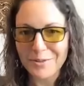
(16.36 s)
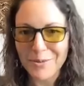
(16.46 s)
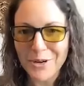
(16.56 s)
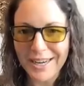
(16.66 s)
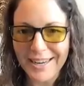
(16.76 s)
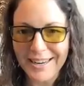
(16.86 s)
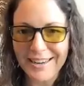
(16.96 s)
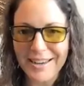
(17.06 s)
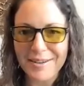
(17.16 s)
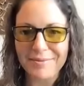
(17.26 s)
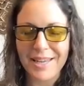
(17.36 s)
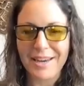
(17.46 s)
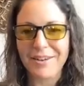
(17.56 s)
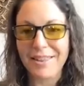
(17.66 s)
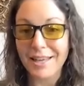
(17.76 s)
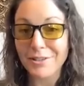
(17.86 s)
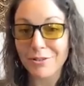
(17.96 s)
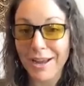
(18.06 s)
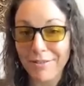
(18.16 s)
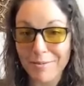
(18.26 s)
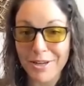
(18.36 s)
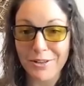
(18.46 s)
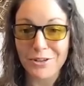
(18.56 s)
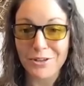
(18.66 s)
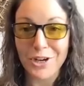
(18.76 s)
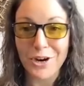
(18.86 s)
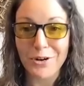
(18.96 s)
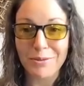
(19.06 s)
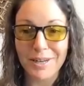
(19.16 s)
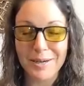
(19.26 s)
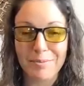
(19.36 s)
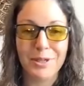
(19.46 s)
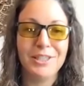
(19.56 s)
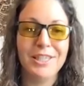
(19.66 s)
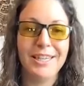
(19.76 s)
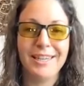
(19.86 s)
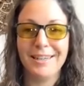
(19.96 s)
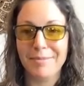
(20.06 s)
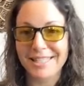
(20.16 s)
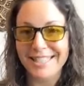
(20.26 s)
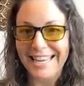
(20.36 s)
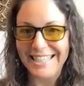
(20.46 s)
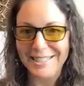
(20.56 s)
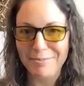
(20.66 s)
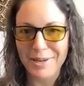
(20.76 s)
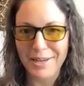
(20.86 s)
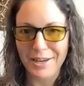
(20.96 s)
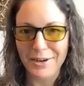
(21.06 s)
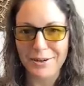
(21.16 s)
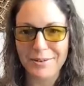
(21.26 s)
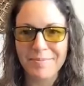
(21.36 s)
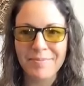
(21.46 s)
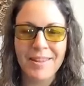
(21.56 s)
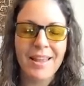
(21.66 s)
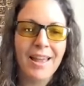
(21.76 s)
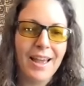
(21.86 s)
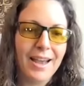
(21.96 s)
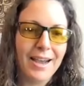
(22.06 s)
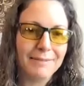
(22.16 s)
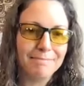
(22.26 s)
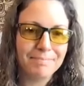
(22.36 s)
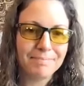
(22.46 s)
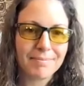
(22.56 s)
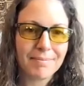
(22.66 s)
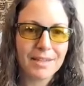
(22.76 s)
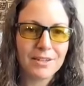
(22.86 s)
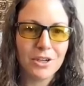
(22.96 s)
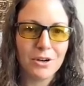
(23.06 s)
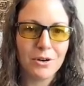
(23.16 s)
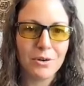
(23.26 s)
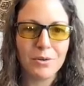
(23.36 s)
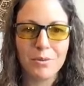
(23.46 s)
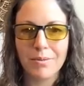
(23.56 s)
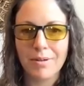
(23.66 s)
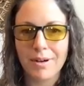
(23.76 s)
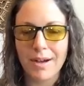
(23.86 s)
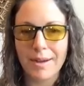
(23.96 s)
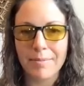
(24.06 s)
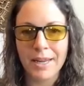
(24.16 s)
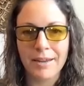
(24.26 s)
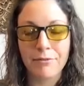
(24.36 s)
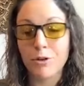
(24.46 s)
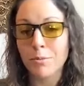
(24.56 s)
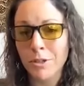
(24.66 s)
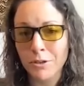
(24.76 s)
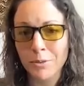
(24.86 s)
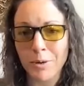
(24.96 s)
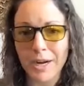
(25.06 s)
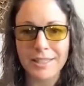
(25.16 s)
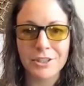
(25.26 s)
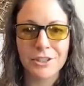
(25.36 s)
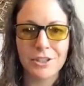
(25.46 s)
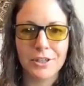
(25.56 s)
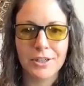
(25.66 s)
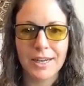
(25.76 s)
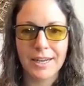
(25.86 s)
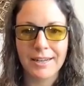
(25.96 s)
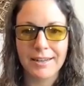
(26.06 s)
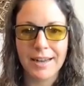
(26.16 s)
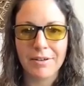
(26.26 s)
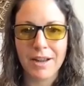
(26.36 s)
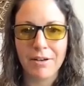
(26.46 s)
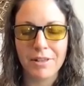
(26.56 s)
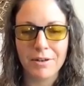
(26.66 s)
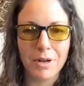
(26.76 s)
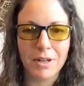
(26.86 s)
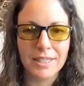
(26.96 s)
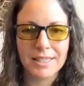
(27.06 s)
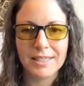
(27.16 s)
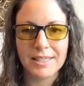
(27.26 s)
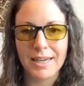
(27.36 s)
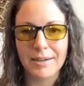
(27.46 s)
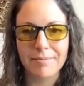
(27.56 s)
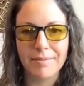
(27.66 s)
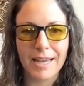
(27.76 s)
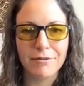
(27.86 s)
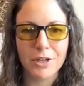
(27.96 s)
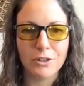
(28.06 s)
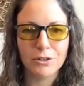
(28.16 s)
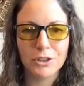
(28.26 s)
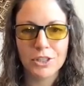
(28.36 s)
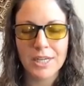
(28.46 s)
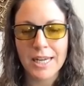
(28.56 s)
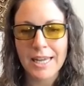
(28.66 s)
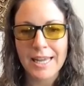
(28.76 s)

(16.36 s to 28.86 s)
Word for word: good morning, um, Carey. Thanks for having me on the show. Really appreciate it. I'm excited to be here. Um, so, I'm a former nurse practitioner and now a health and wellness um, life coach